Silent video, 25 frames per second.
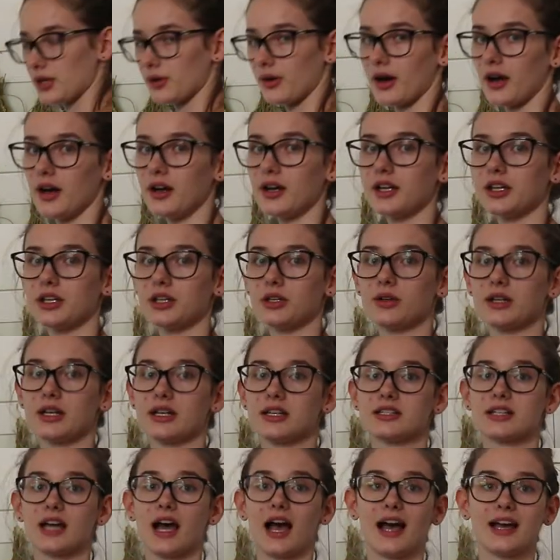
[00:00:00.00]
you are, you
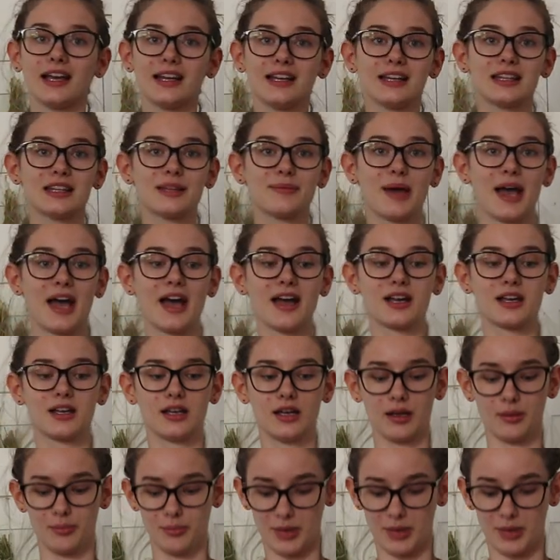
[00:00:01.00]
can tie it in the back,